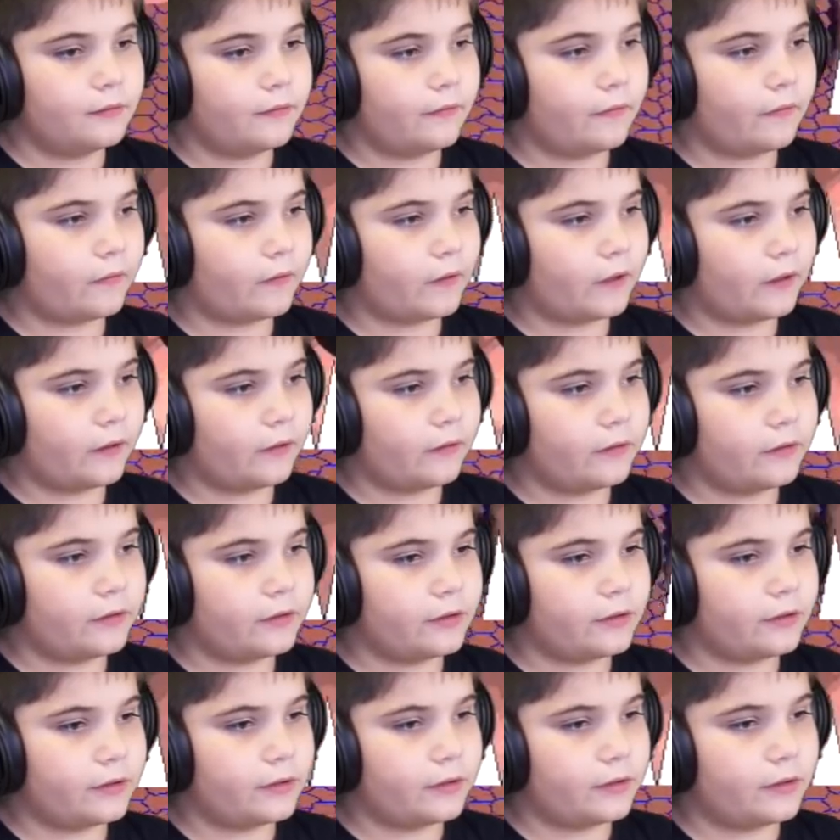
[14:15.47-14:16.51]
This guy
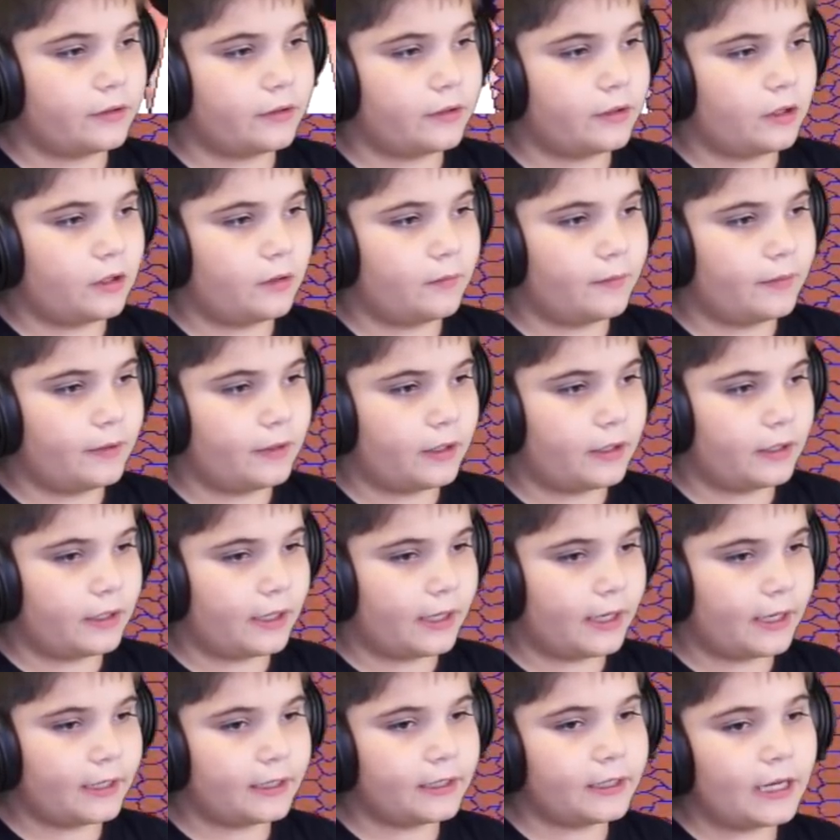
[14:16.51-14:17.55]
should pop.
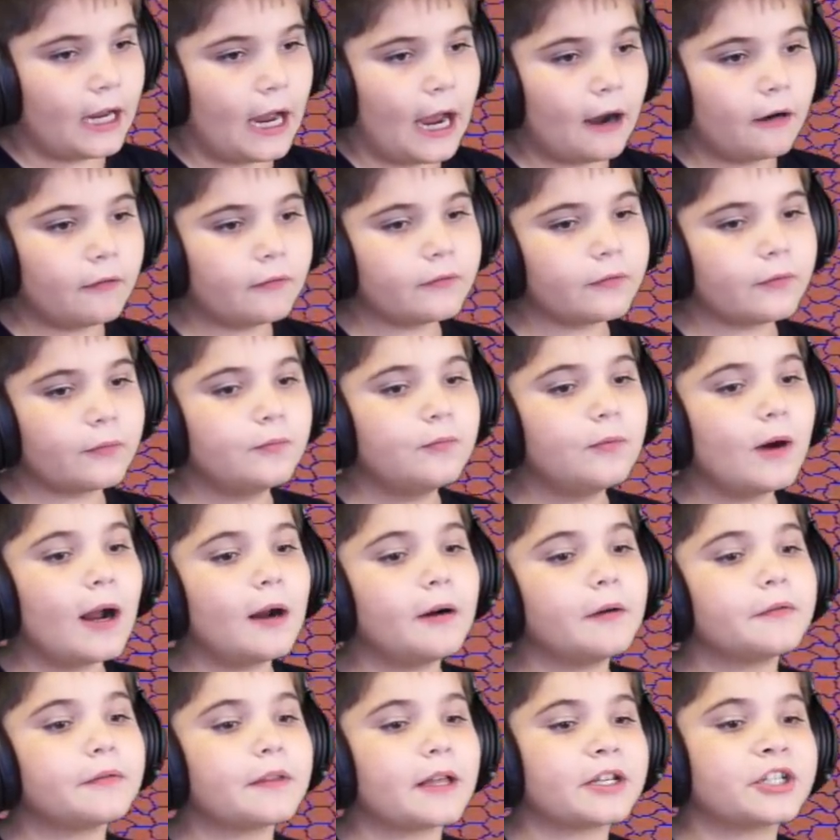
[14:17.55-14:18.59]
How
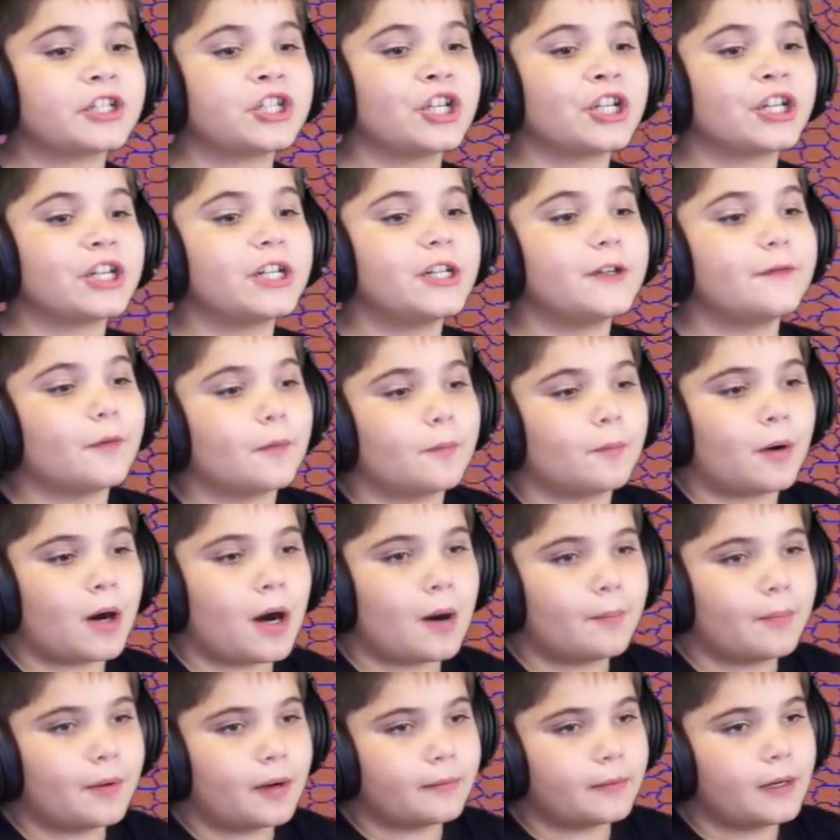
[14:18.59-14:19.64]
does that chicken even
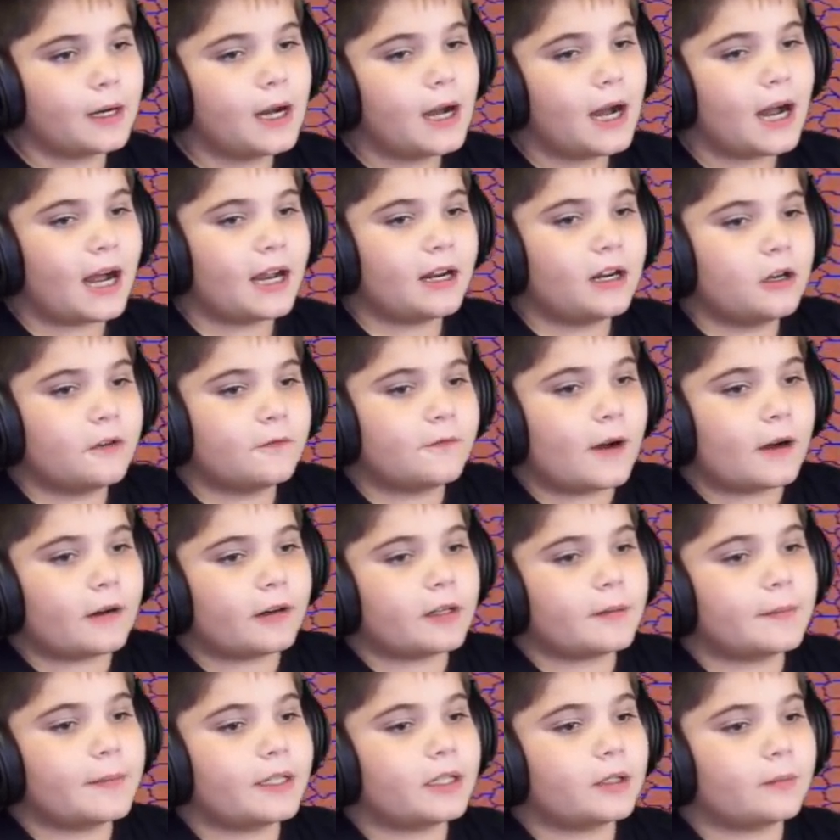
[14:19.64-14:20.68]
pop up? I love how
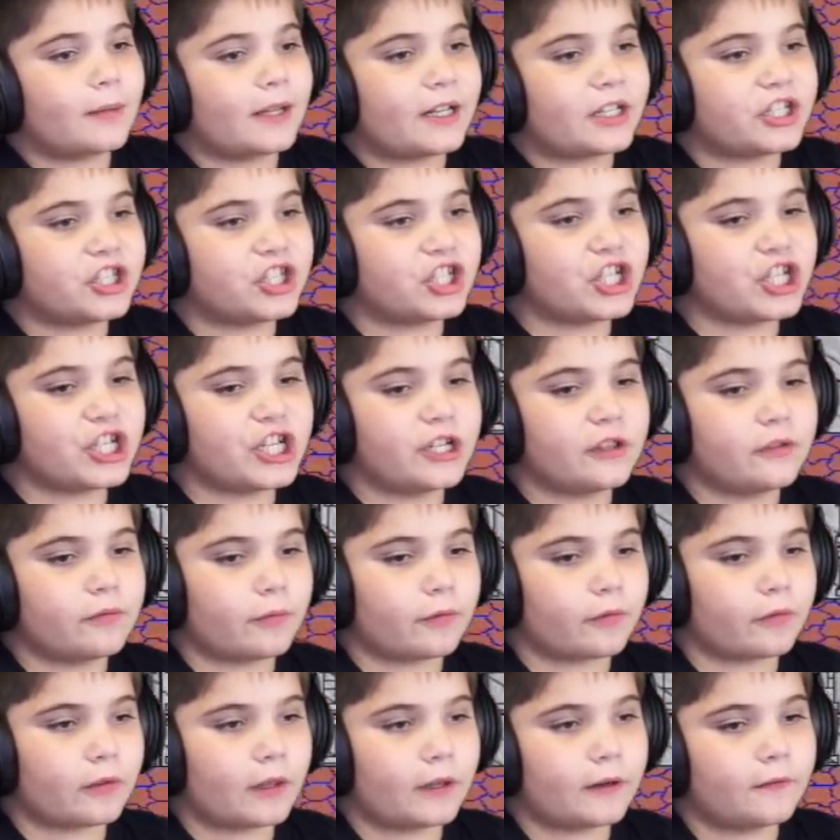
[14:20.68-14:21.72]
they made them like chickens
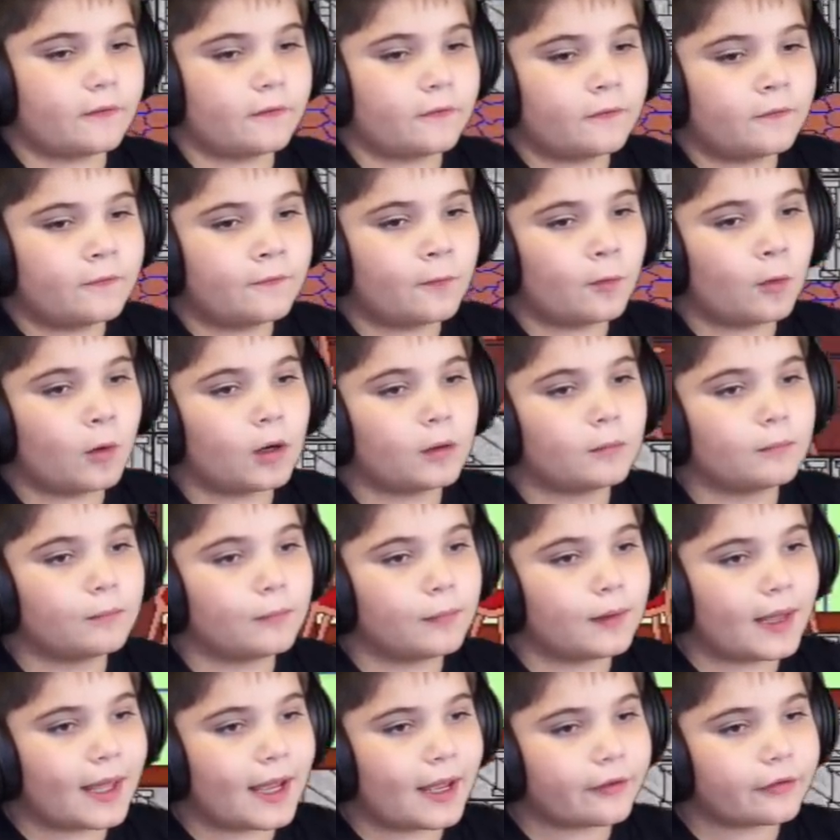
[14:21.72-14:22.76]
with like full-on
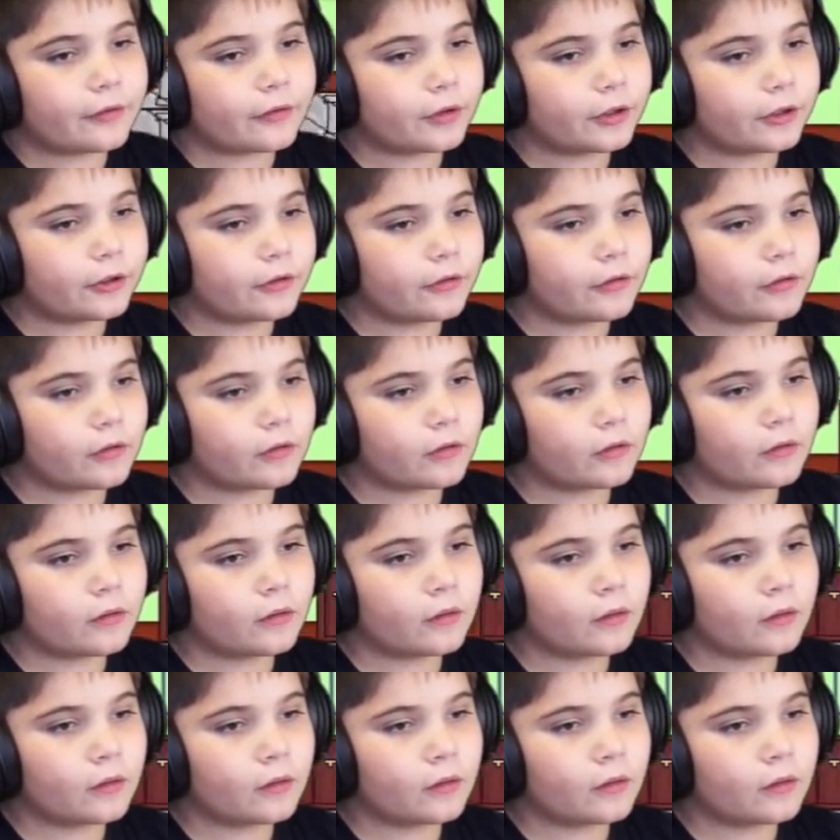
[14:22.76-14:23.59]
blasters.